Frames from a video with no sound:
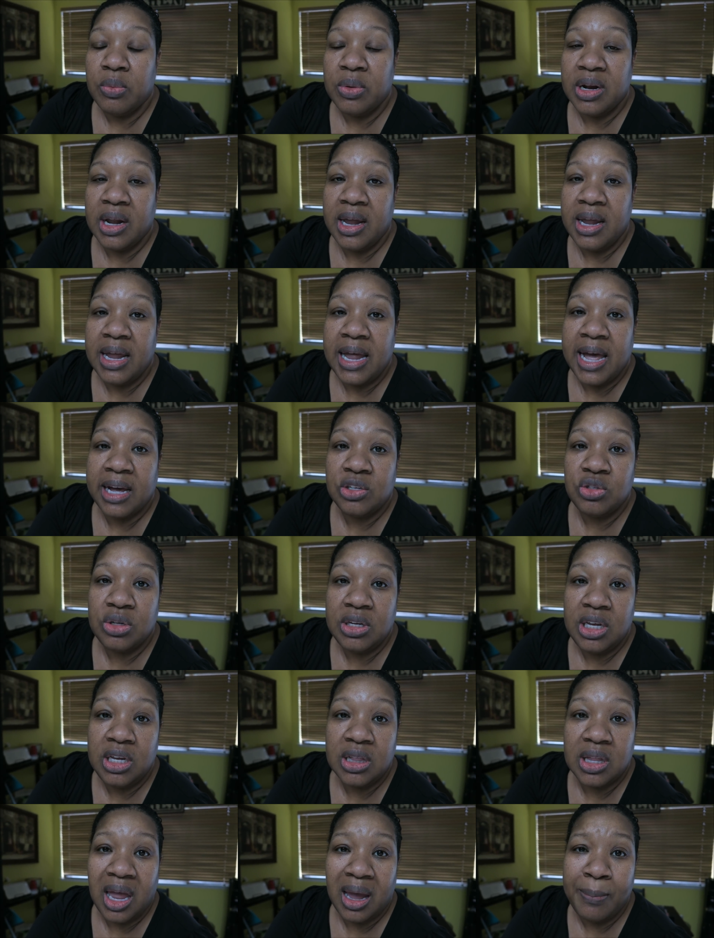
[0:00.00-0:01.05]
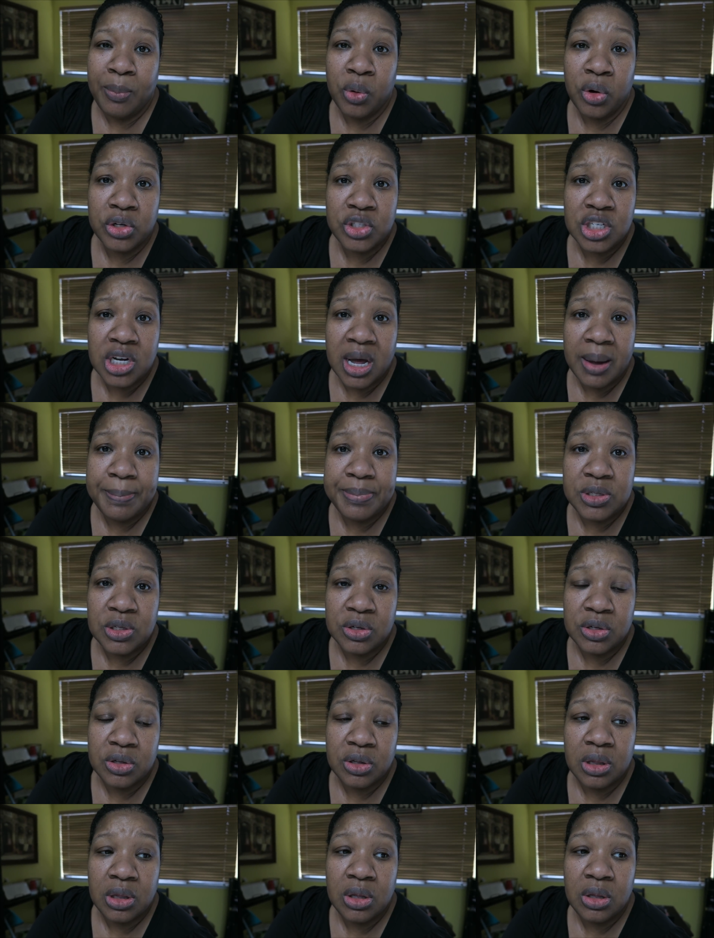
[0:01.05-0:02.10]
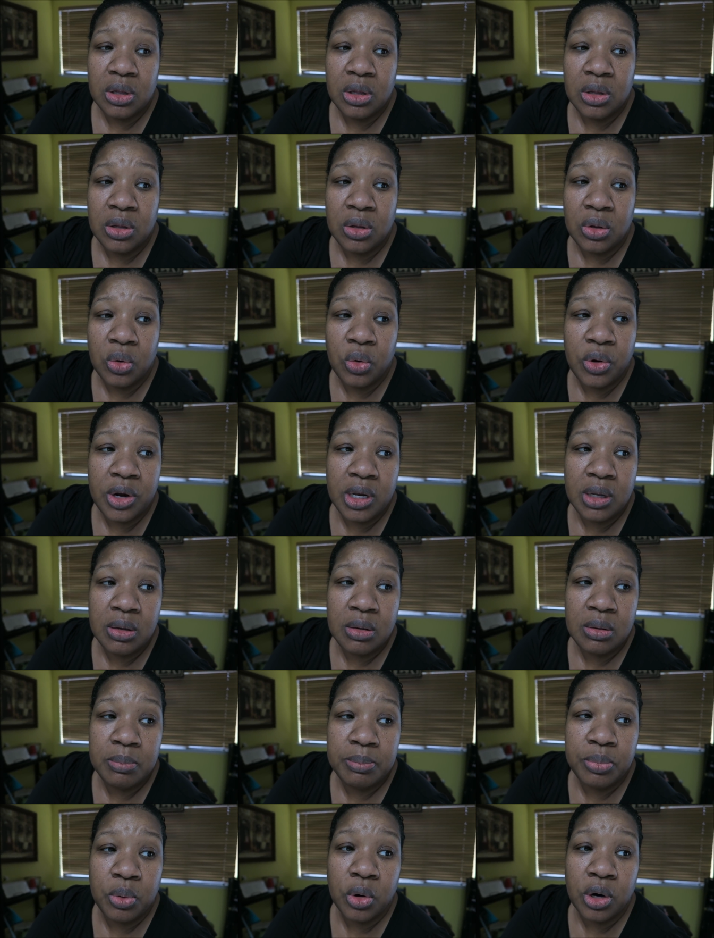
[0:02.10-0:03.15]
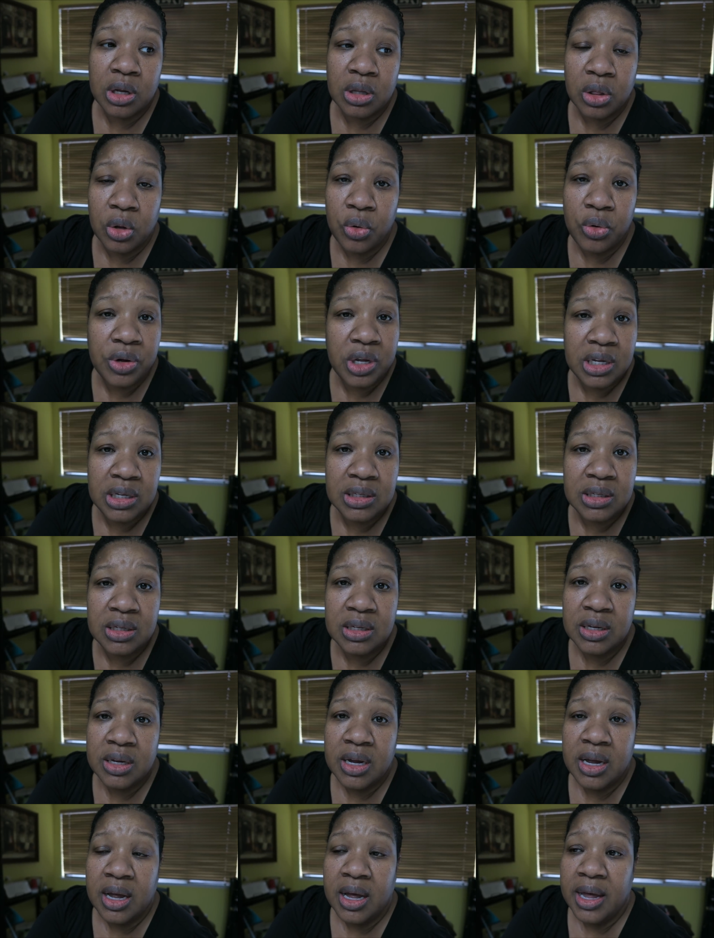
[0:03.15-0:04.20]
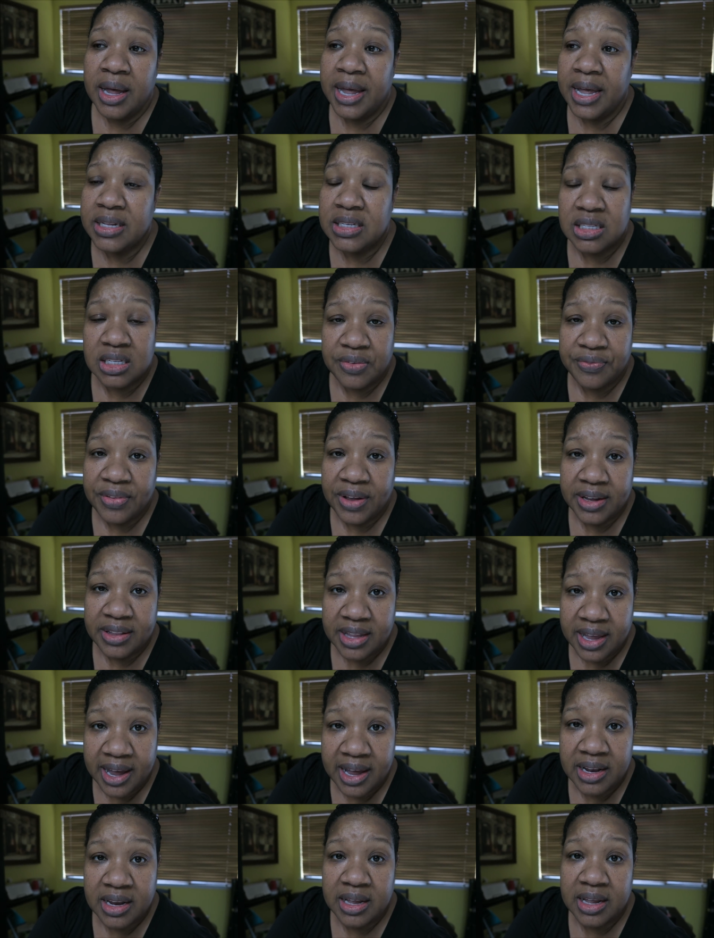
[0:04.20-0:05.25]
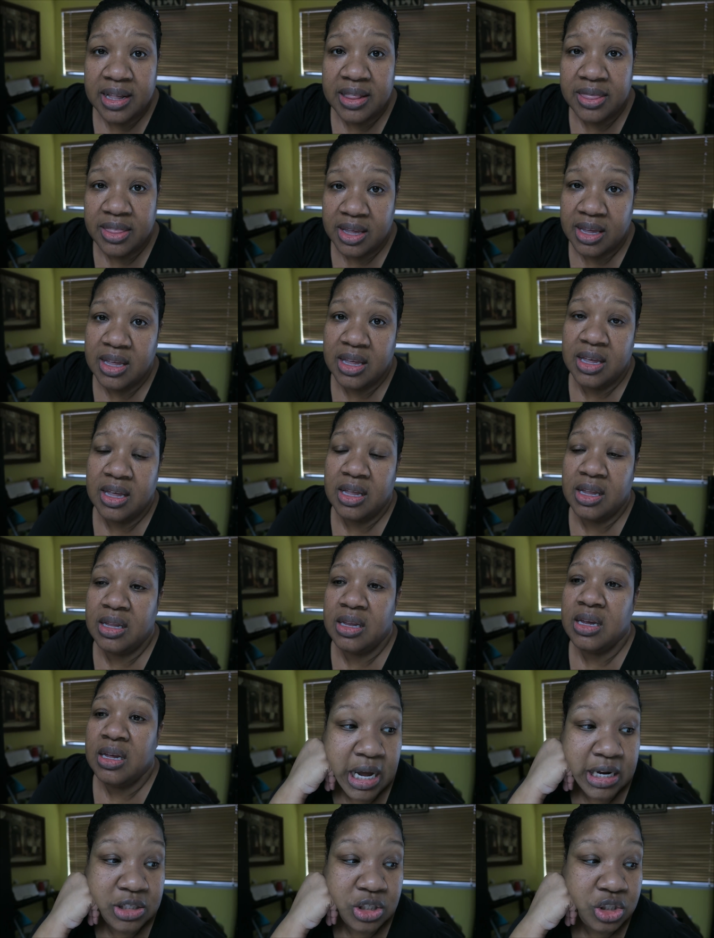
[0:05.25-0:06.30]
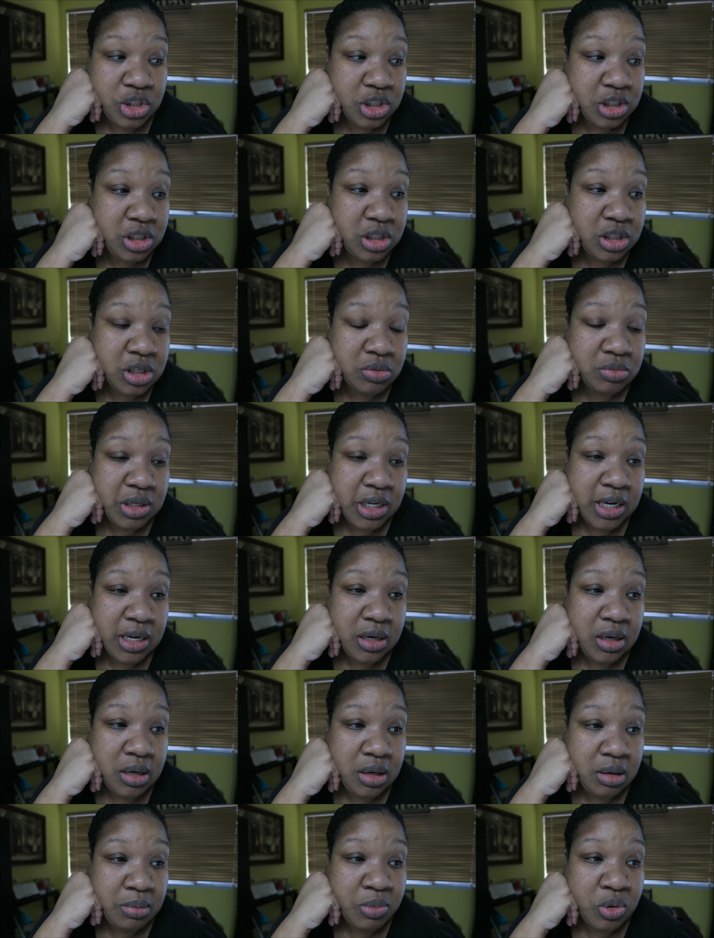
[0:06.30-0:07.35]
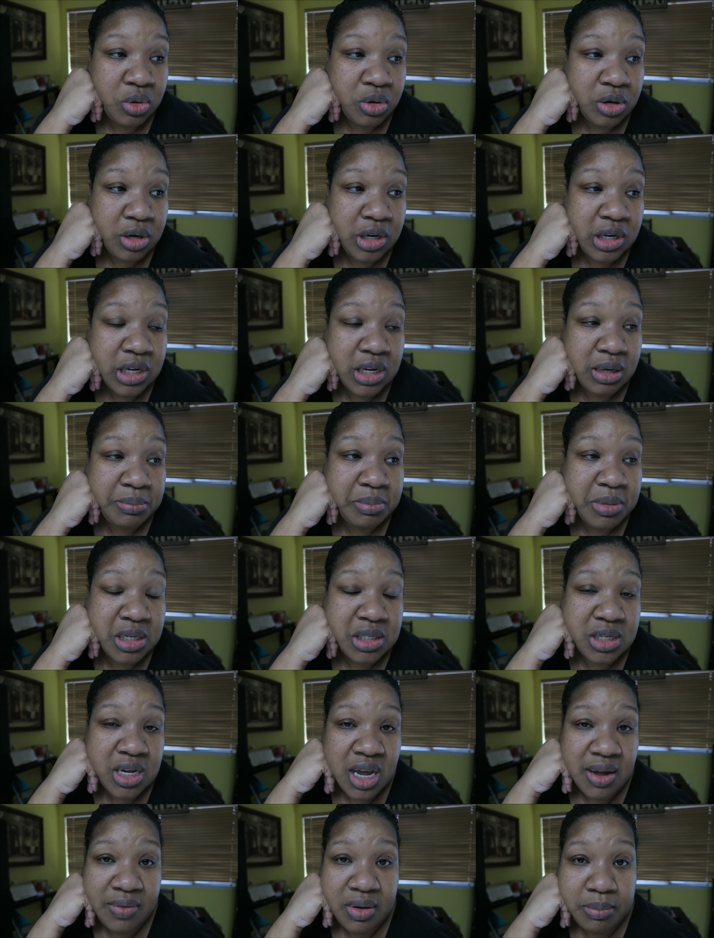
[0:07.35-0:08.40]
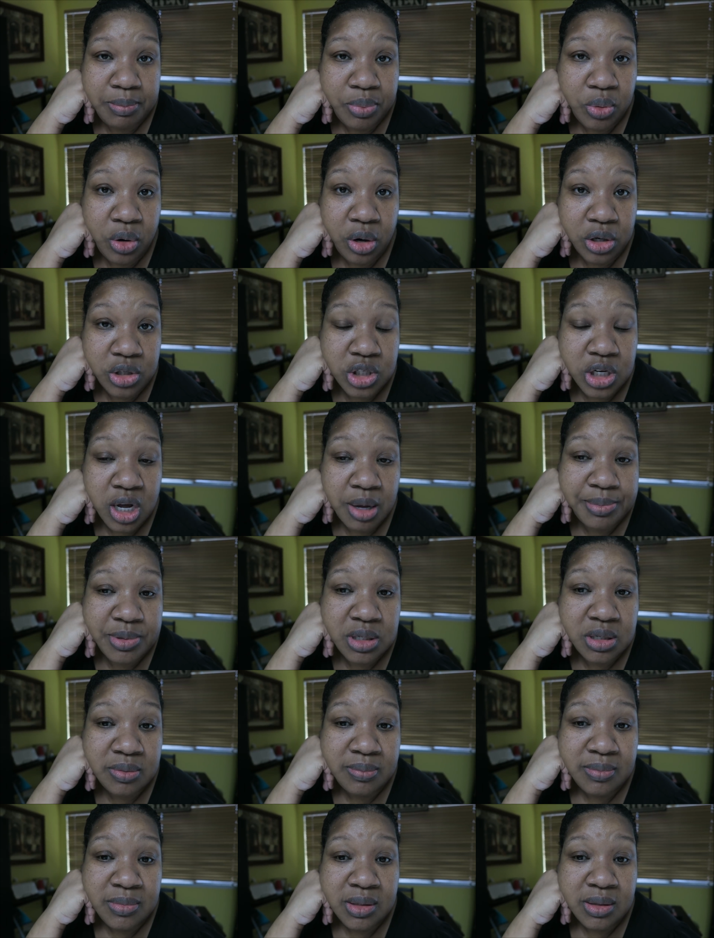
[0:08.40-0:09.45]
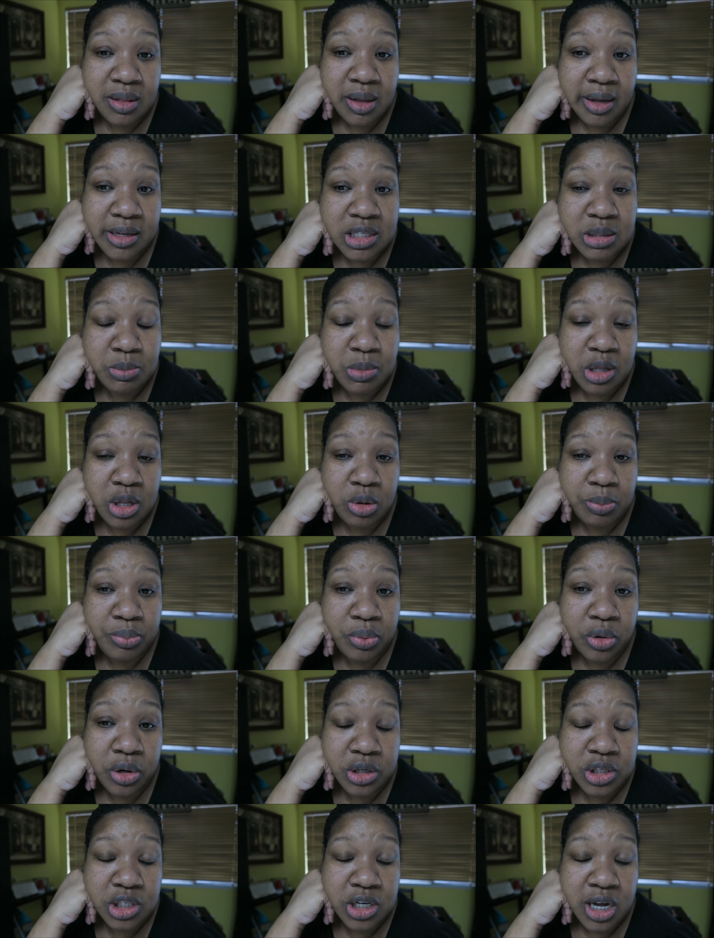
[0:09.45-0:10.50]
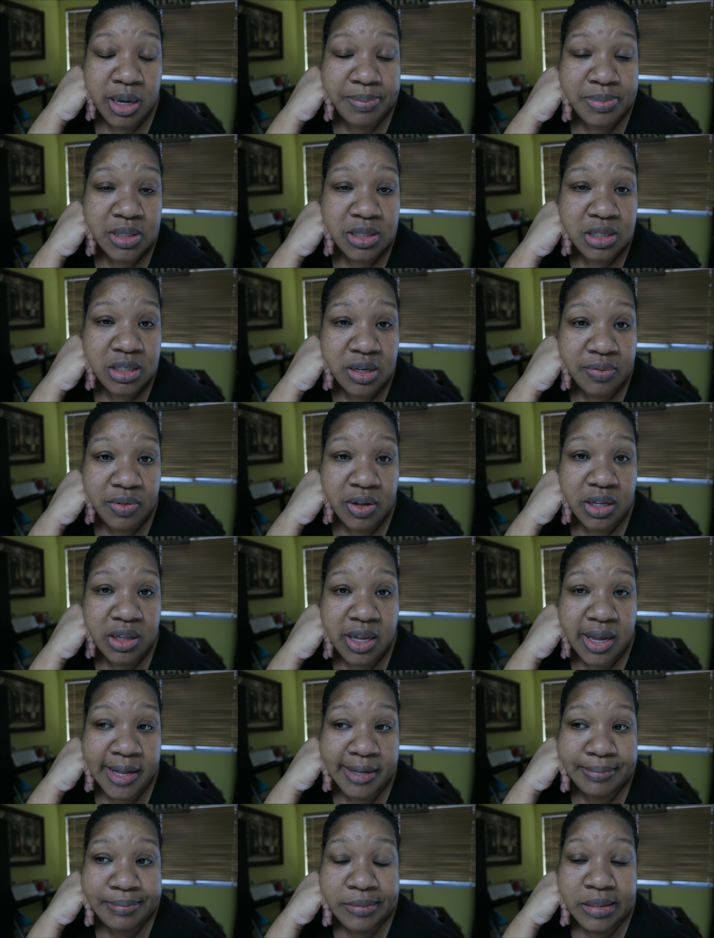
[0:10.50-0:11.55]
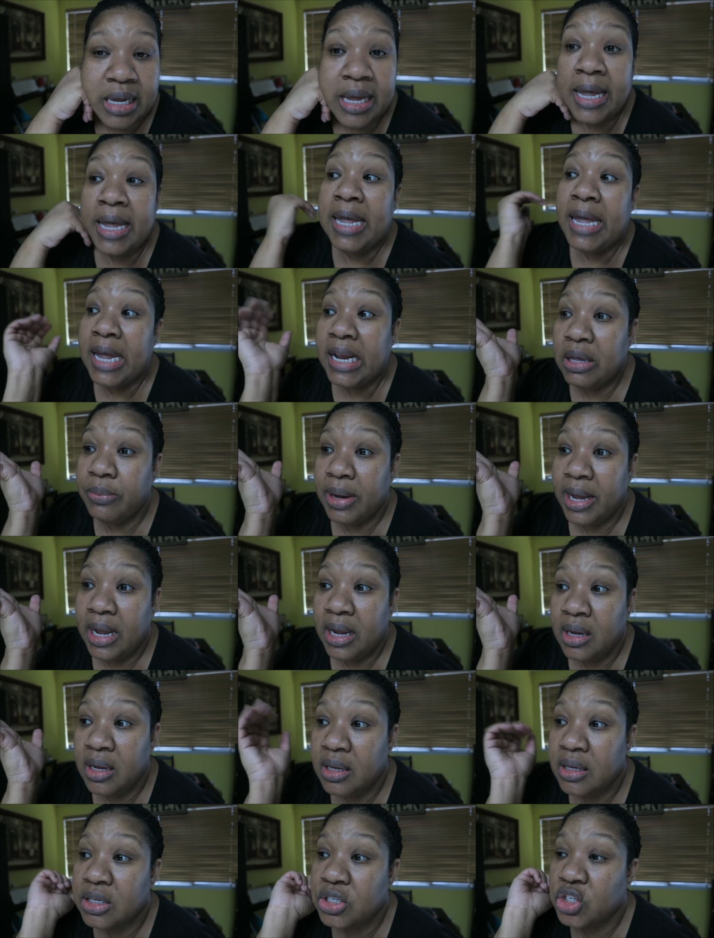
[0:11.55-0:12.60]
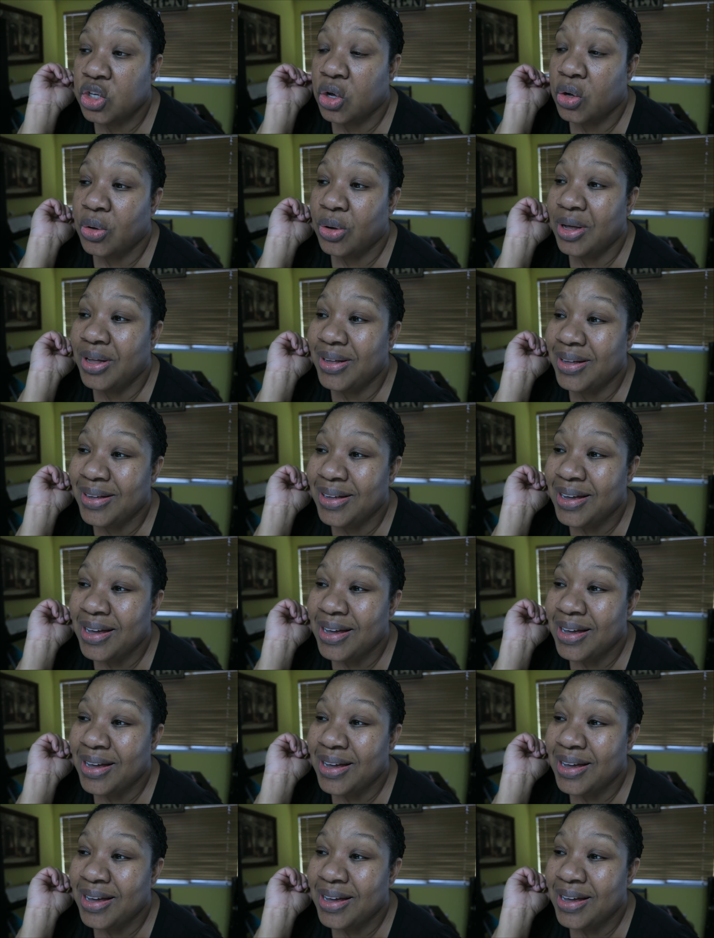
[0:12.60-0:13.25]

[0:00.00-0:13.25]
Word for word: when I actually eat like pork chops or pork loin, and stuff like that, then I just don't eat it anymore. And I miss having pork chops, like smothered pork chops and stuff like that. Anyway, so